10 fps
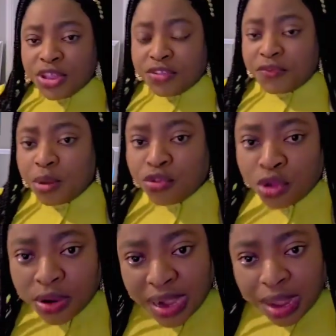from
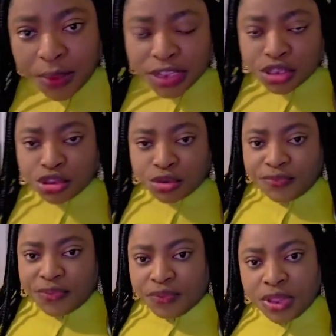201 to
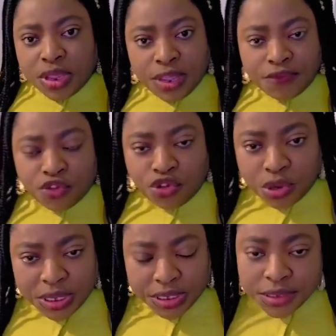250, give 2
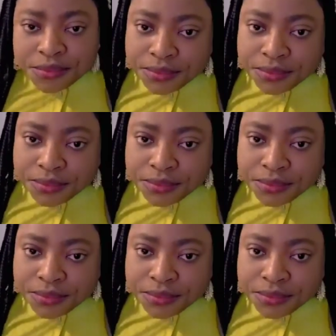units.